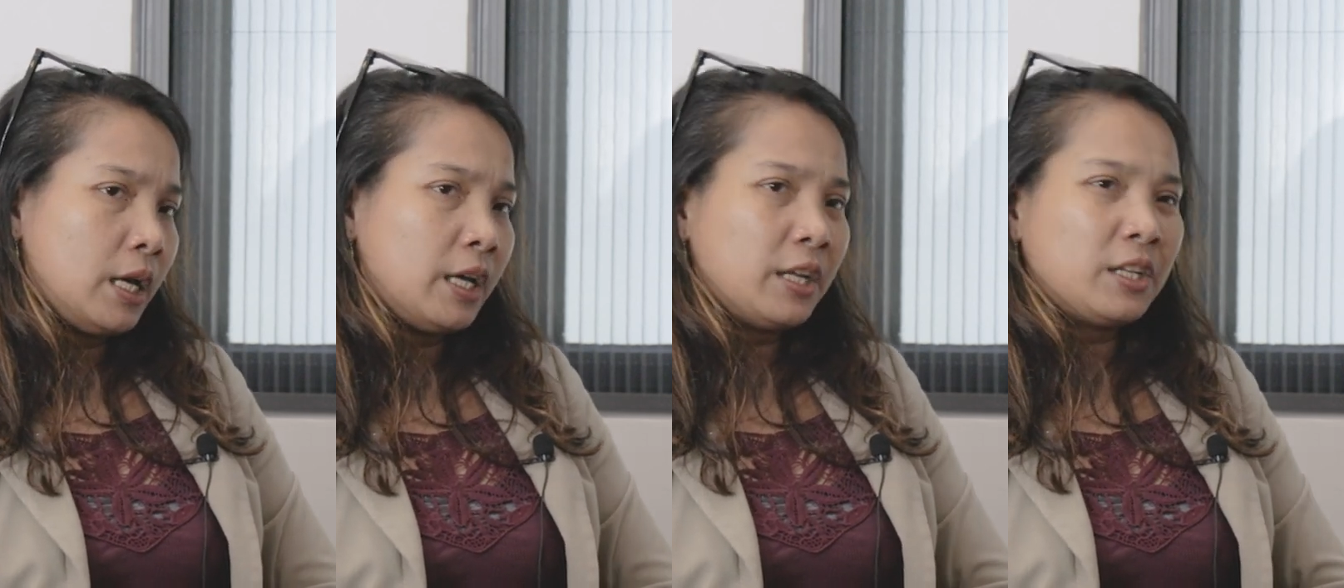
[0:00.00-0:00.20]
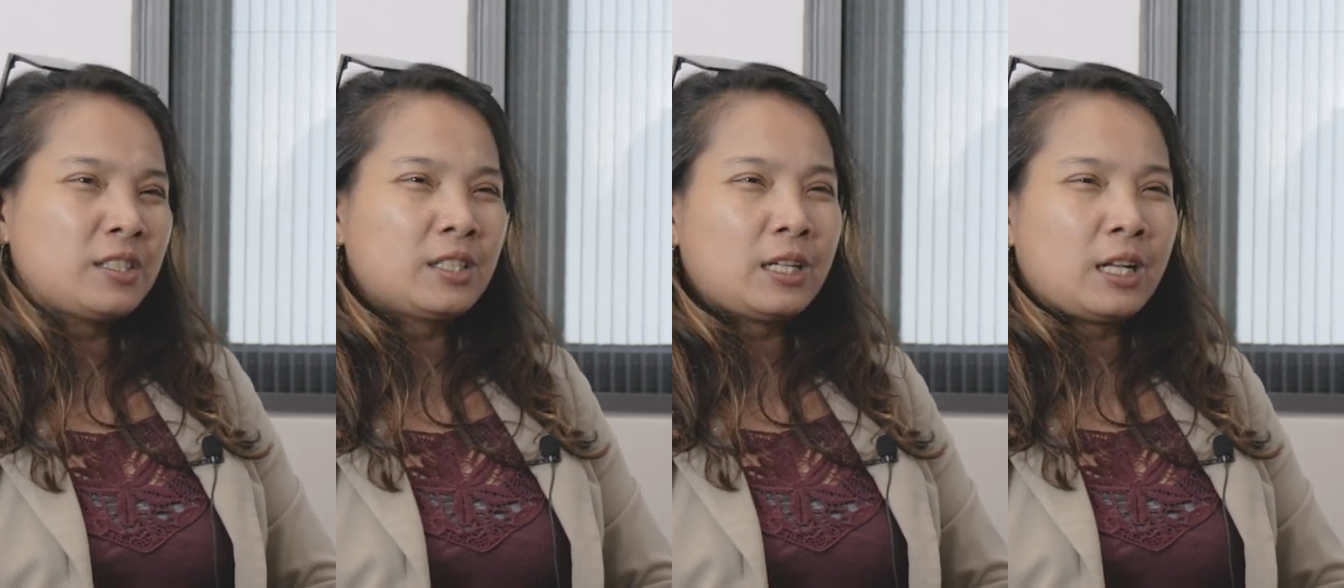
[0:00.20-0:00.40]

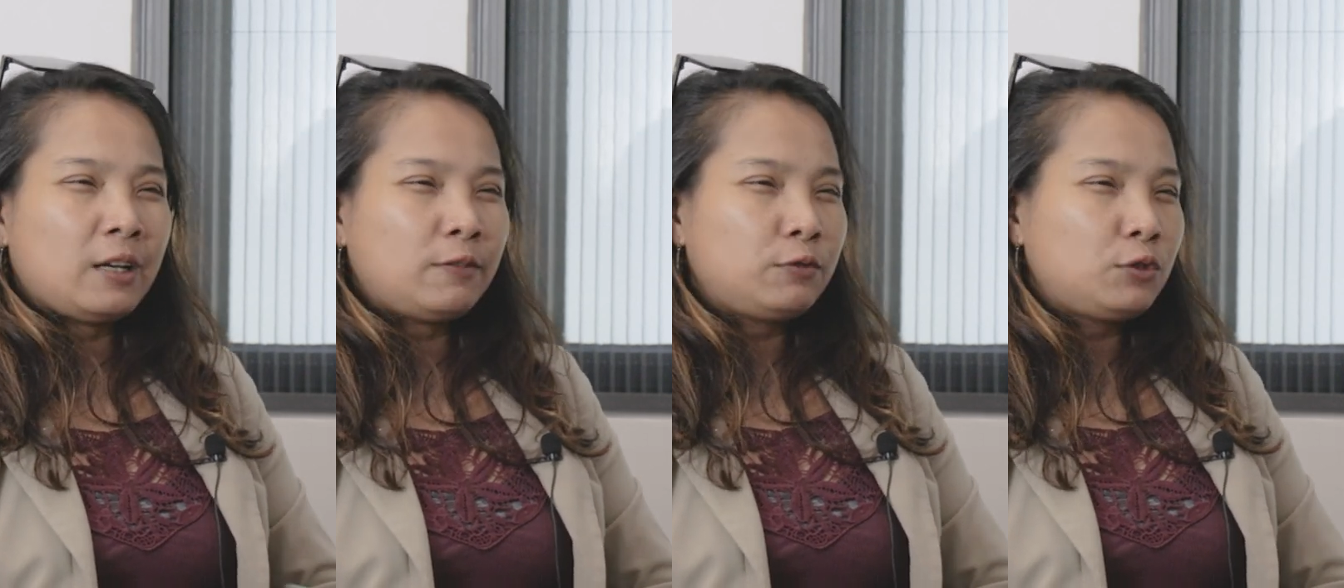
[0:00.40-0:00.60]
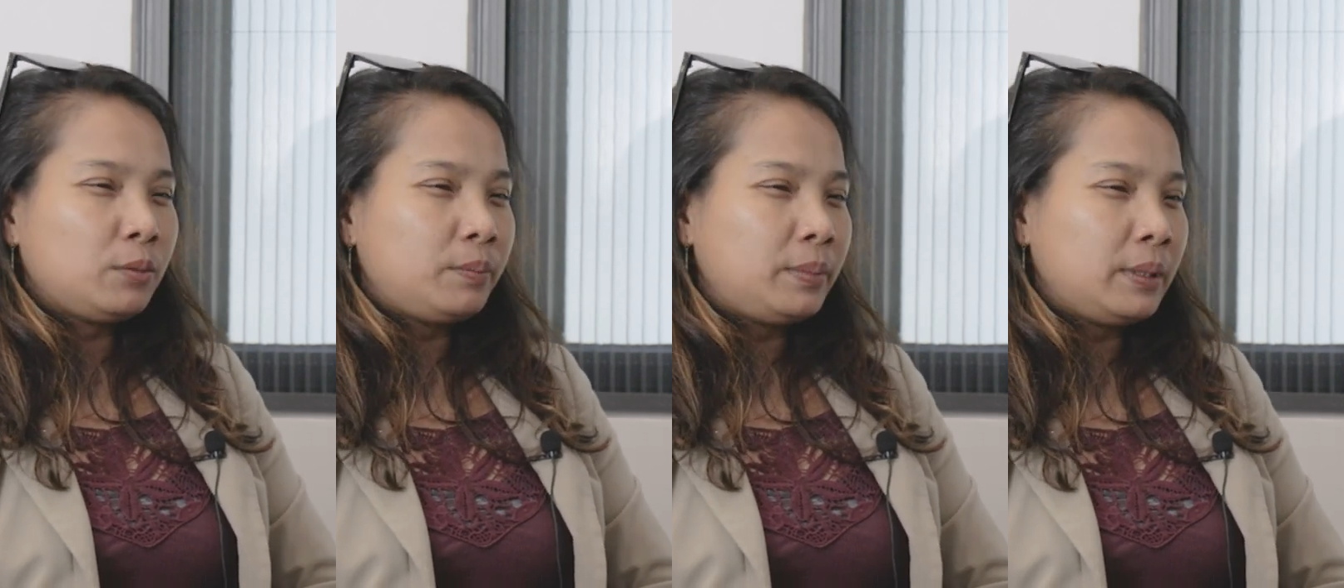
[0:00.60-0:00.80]
it doesn't
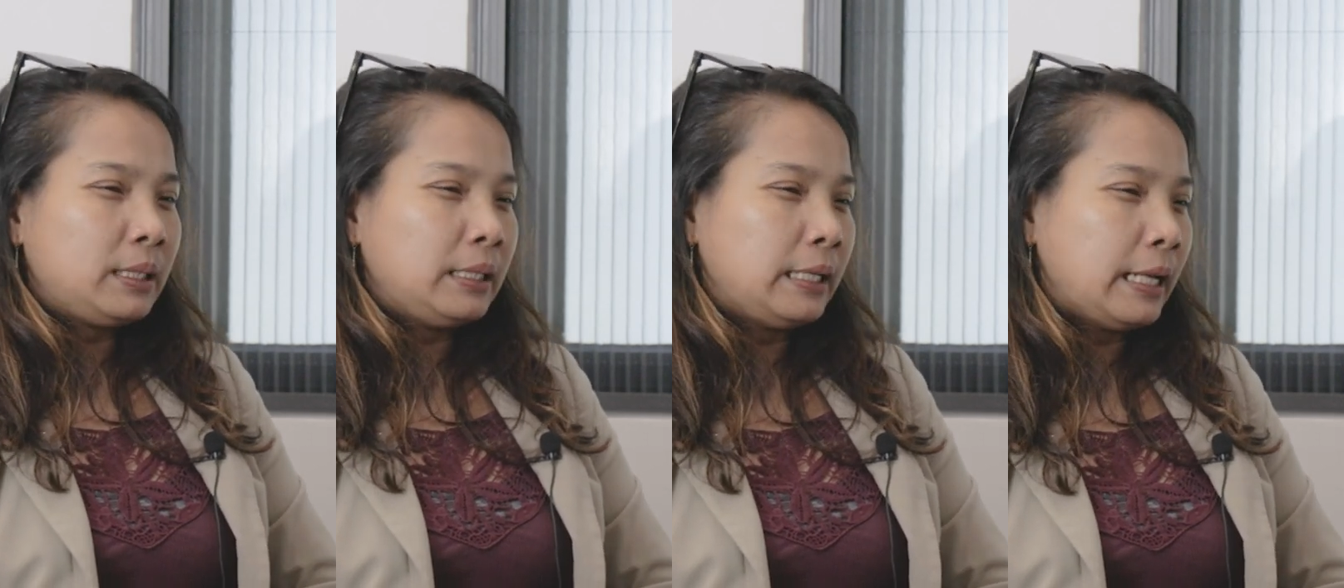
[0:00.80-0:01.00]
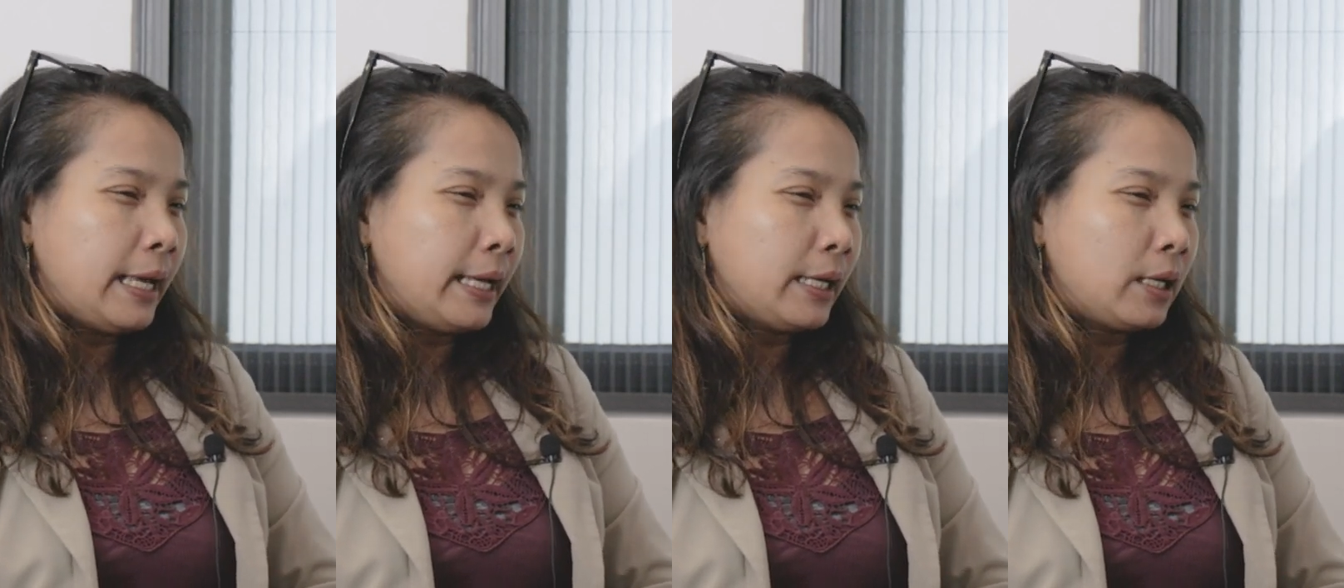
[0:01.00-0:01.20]
have to
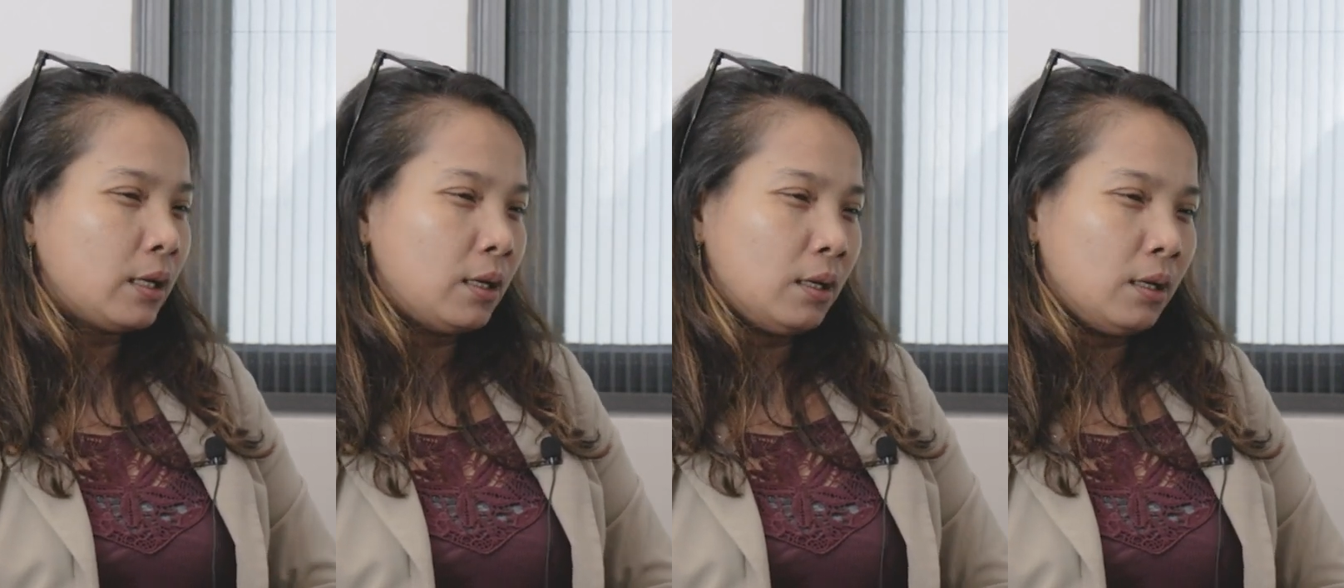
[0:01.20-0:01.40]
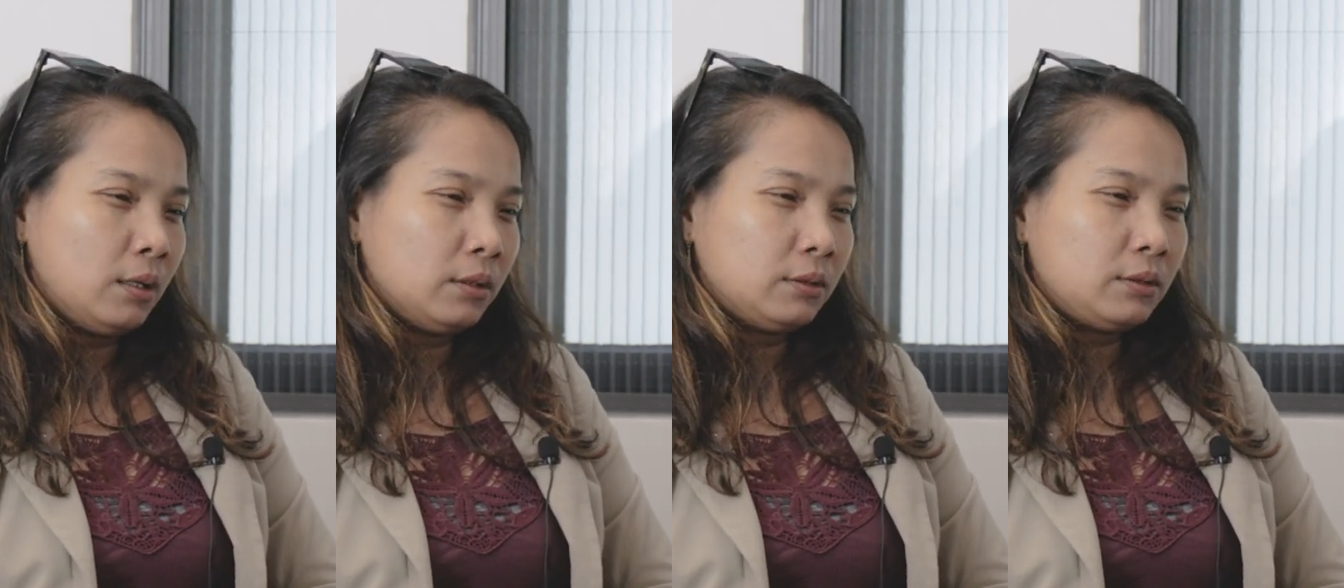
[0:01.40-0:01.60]
be like
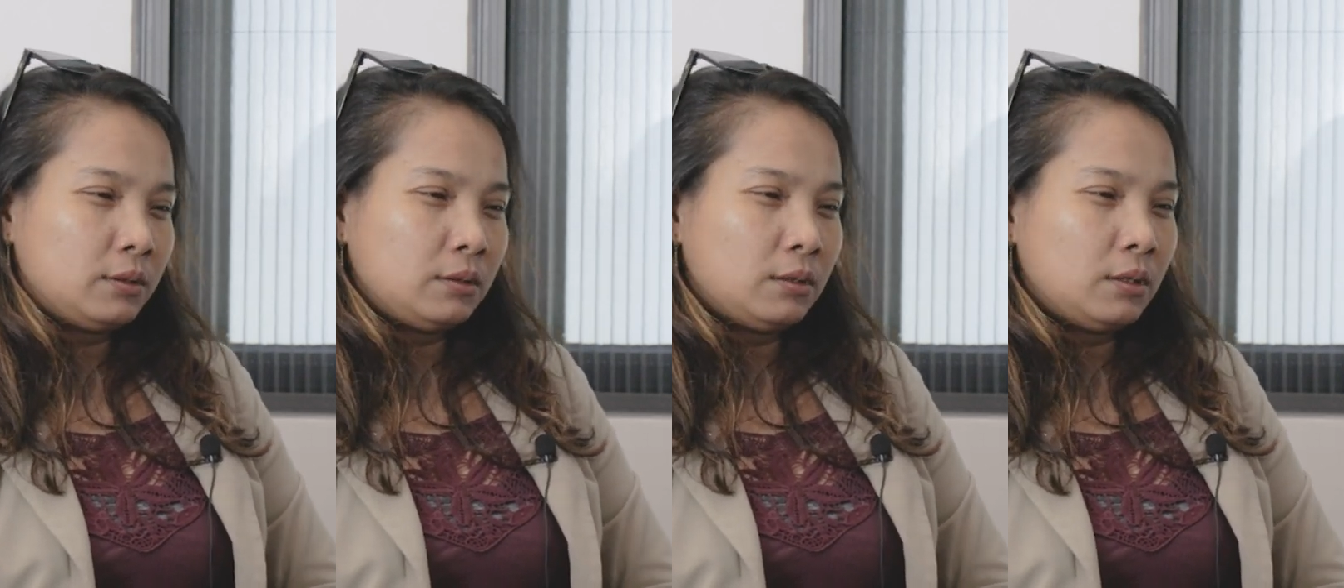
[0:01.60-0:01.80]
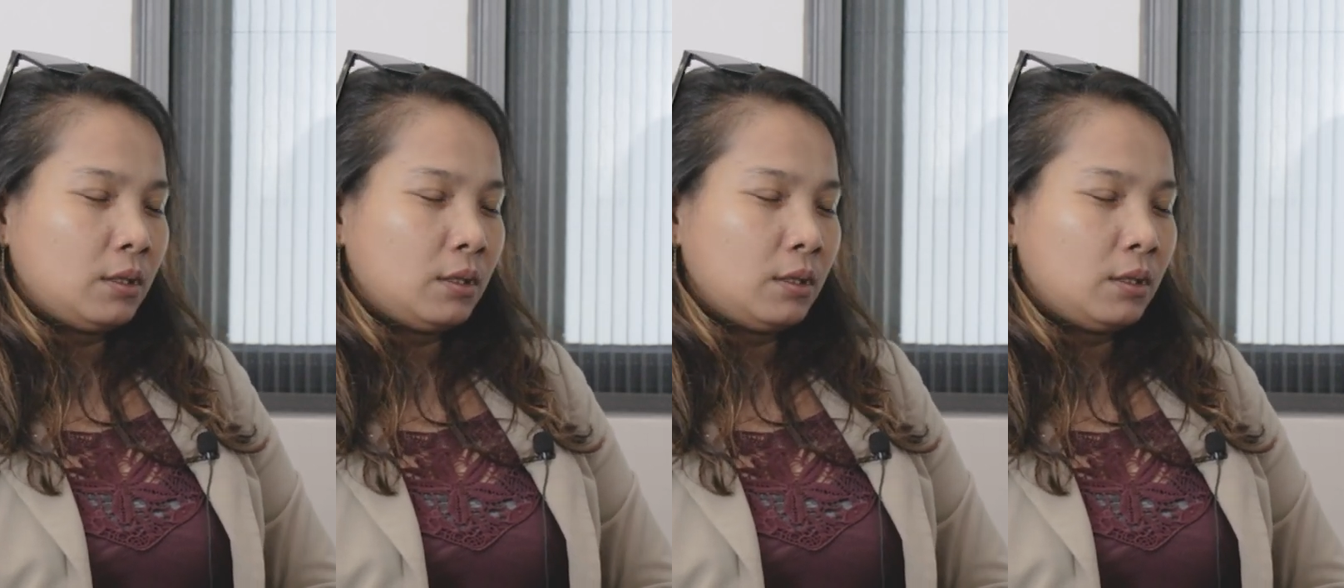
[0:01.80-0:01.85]
a